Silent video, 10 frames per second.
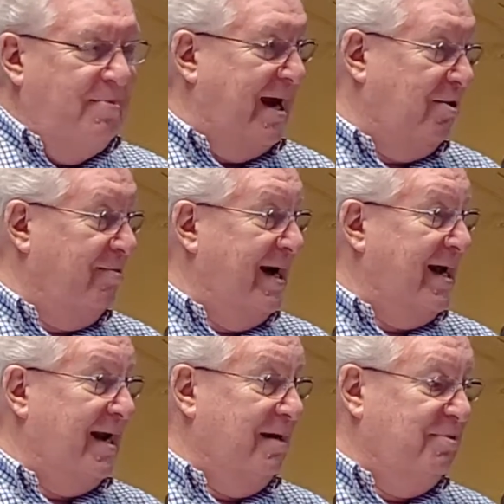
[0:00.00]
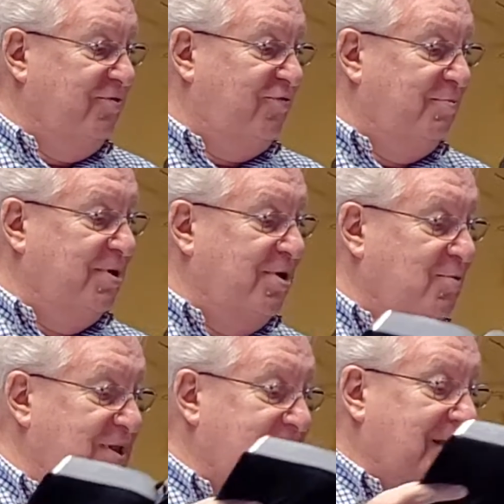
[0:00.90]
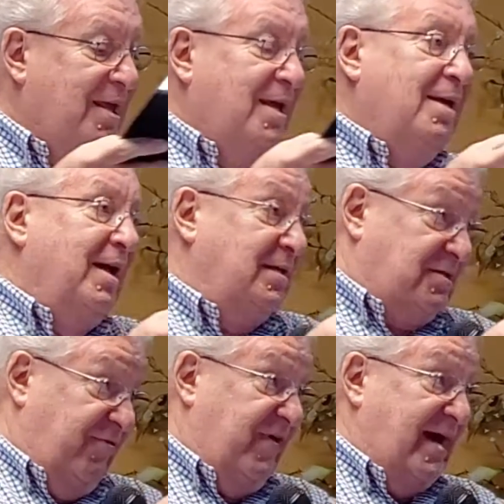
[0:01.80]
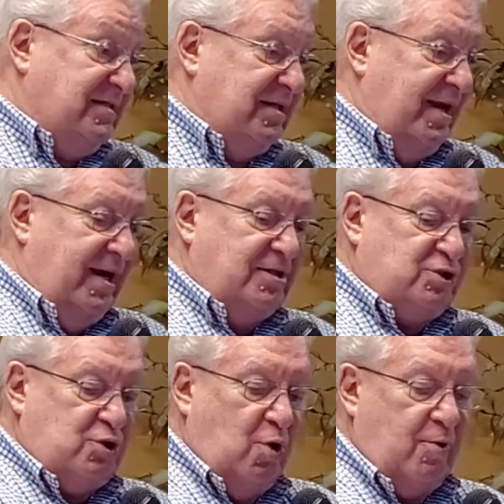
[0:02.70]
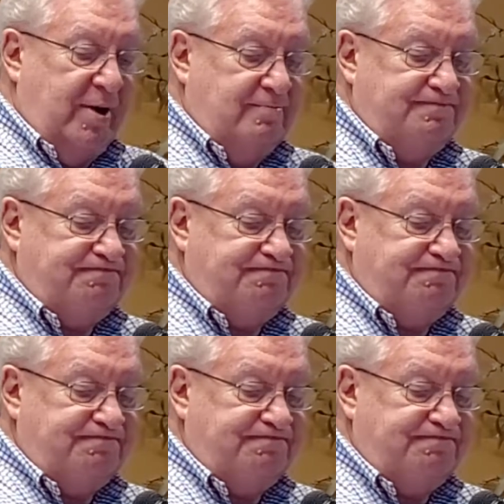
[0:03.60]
may or may not have been familiar with it. It's a fascinating story.